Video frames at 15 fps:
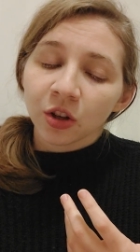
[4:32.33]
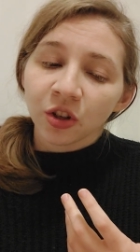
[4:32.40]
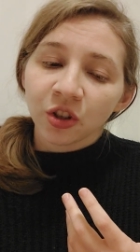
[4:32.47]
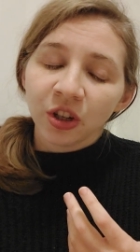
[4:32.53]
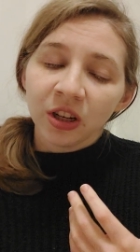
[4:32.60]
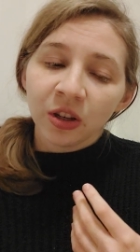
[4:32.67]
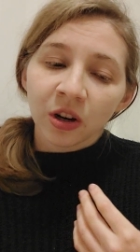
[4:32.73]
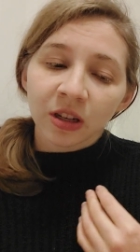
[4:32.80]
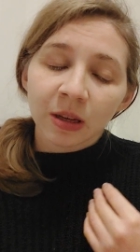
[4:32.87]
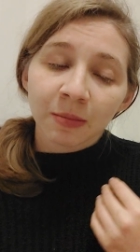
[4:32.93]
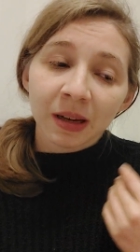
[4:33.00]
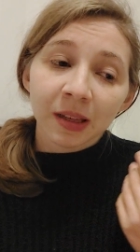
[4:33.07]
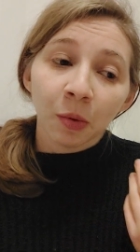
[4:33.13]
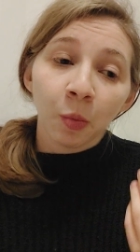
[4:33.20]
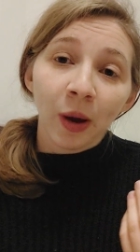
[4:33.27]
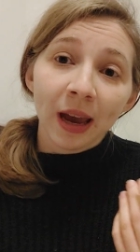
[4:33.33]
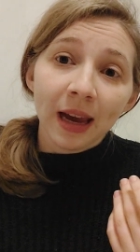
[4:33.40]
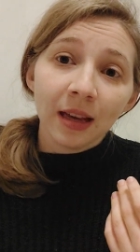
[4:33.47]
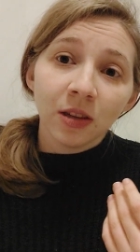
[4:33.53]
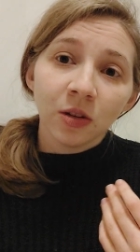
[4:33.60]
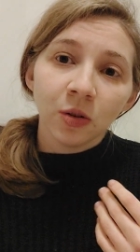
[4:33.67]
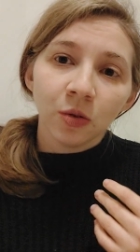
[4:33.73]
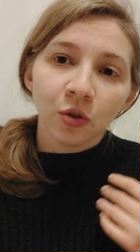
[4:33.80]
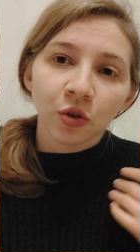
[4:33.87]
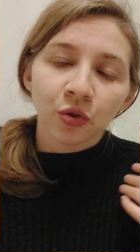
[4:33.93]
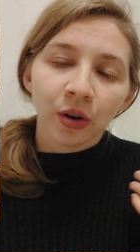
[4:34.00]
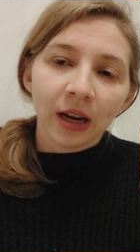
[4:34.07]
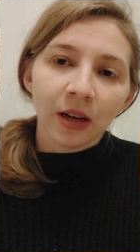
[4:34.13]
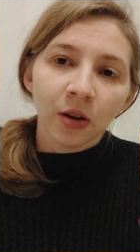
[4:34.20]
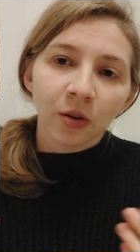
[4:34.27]
She talks about a way to
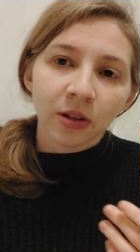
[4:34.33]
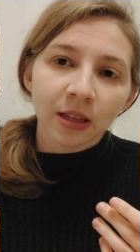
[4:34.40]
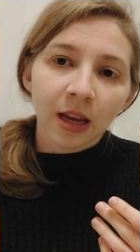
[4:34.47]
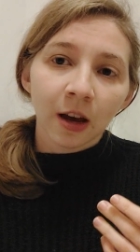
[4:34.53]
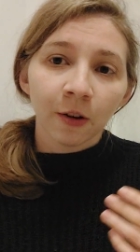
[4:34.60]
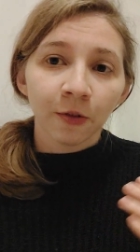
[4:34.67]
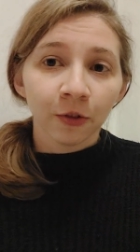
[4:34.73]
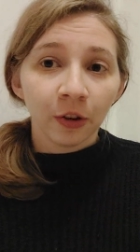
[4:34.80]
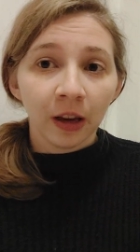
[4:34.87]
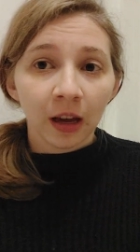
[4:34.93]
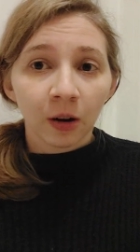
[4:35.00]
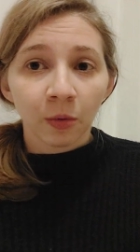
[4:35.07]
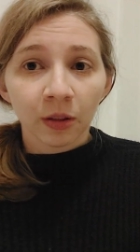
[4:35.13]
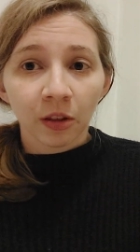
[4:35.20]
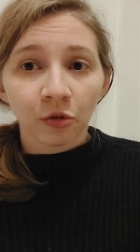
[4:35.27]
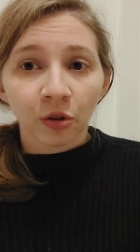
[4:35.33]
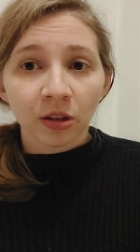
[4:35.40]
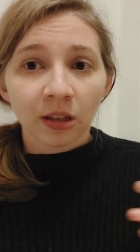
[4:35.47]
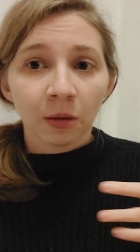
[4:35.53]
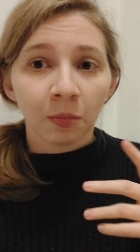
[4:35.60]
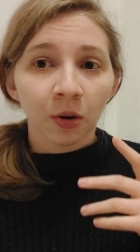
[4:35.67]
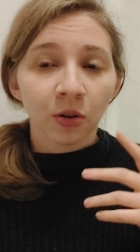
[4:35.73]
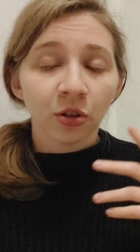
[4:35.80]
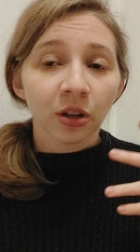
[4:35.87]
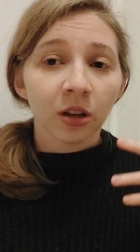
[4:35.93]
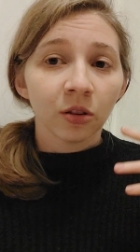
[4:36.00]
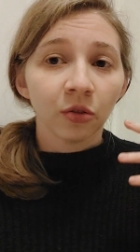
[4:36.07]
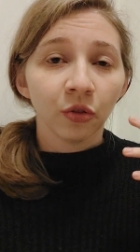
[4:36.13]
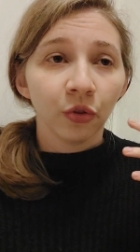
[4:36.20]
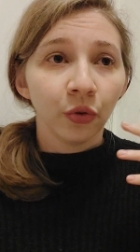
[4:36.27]
train yourself together with a trusted
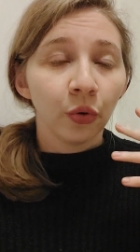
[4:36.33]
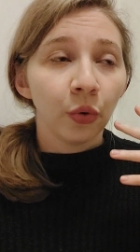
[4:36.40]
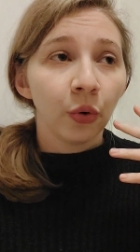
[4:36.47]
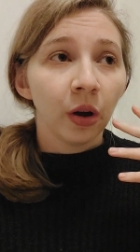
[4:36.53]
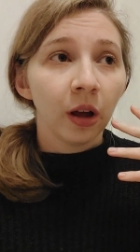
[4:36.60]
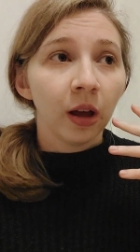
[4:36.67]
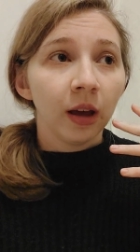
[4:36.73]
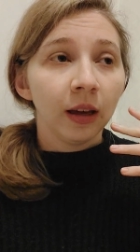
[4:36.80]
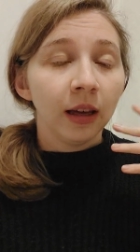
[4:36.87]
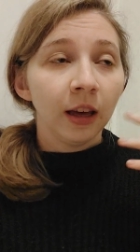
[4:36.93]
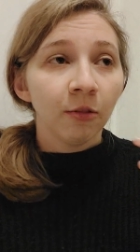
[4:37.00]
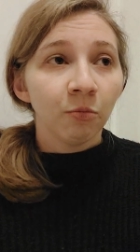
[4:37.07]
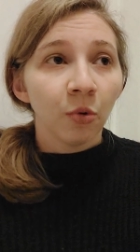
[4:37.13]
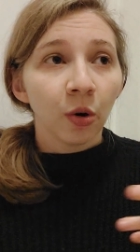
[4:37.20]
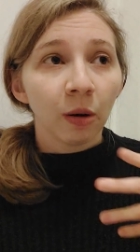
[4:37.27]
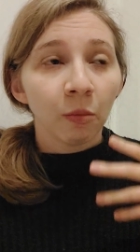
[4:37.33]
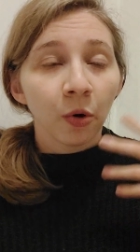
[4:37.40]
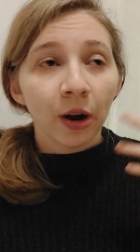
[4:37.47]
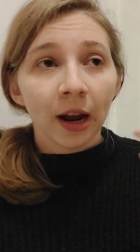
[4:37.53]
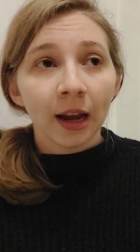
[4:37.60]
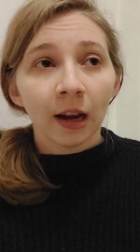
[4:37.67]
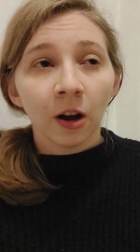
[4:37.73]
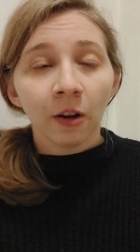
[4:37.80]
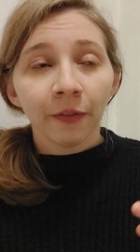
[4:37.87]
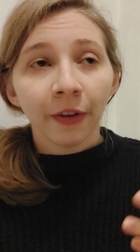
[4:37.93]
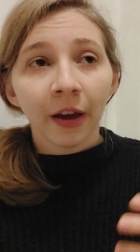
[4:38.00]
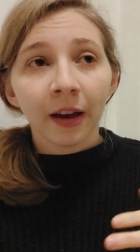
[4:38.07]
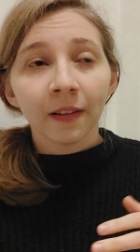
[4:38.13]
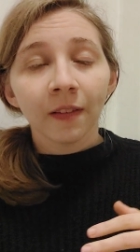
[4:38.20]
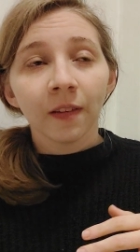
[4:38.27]
person to give more and more eye
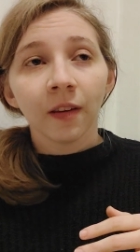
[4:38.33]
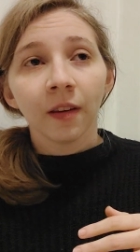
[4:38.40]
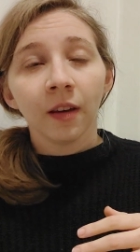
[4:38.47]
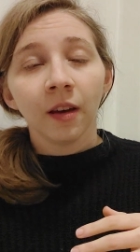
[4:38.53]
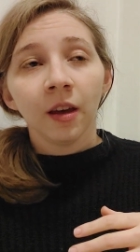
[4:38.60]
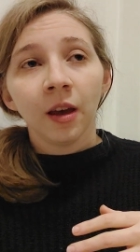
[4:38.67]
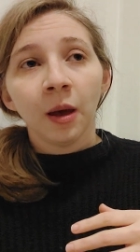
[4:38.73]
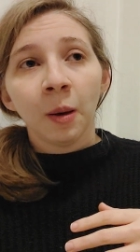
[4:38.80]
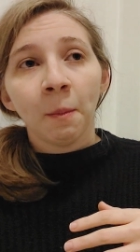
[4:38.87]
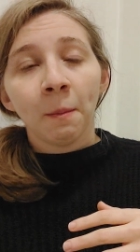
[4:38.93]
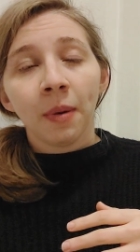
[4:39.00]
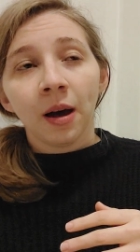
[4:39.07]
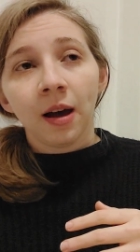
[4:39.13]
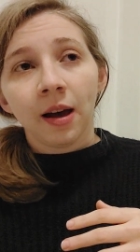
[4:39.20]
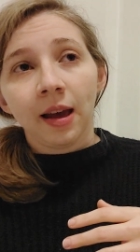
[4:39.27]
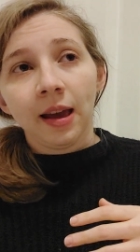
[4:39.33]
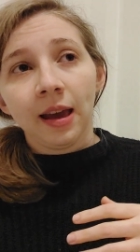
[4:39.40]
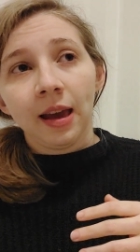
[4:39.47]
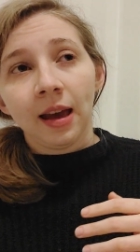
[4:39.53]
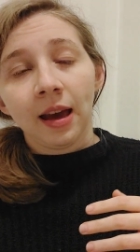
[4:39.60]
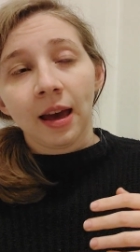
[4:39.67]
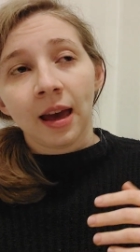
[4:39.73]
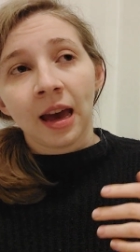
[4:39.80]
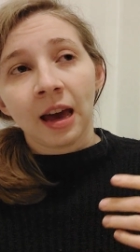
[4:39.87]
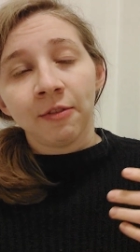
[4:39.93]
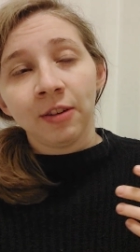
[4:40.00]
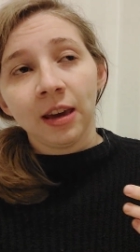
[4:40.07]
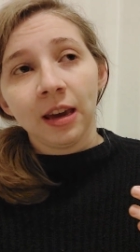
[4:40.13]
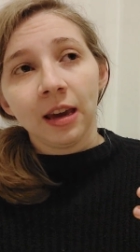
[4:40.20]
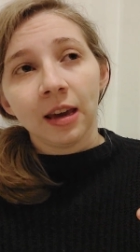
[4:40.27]
contact by
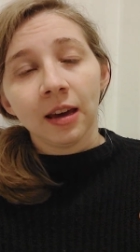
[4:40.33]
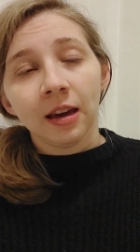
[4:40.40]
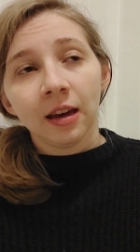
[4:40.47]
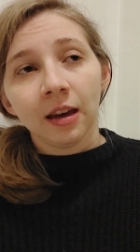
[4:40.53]
having